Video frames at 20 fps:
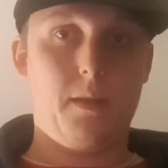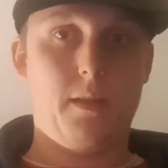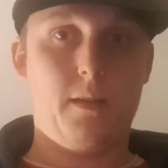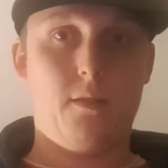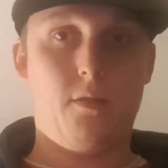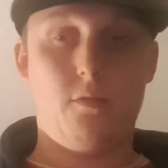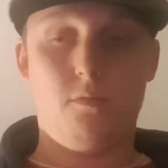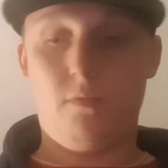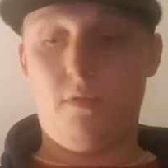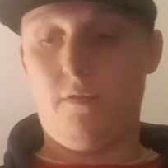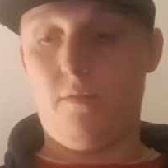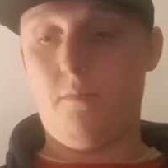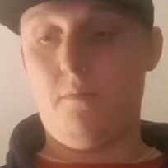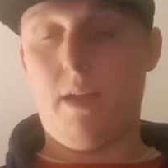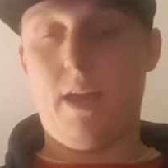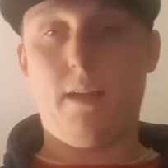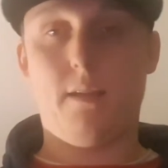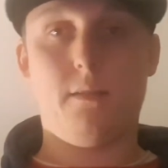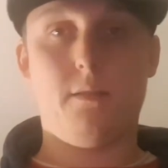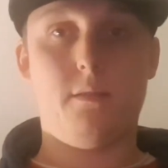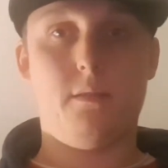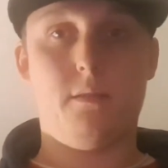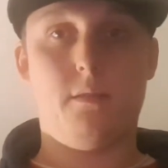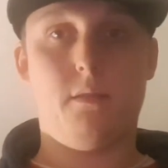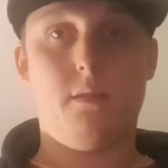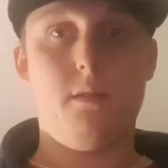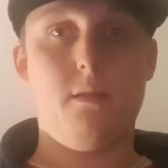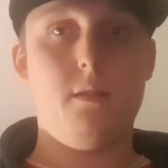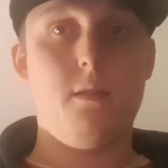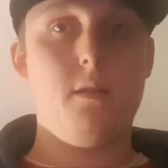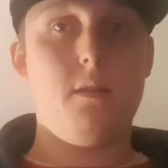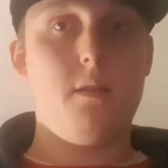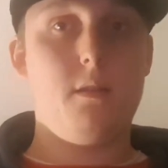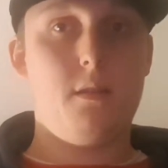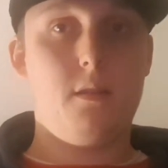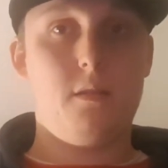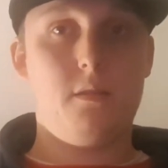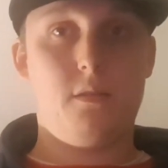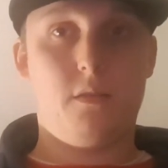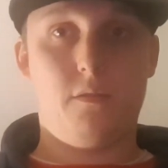a lot with mechs and
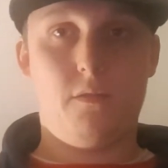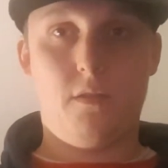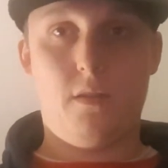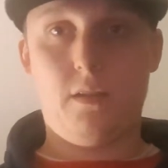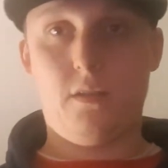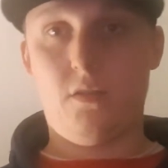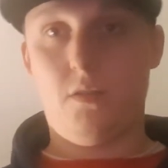stuff like that.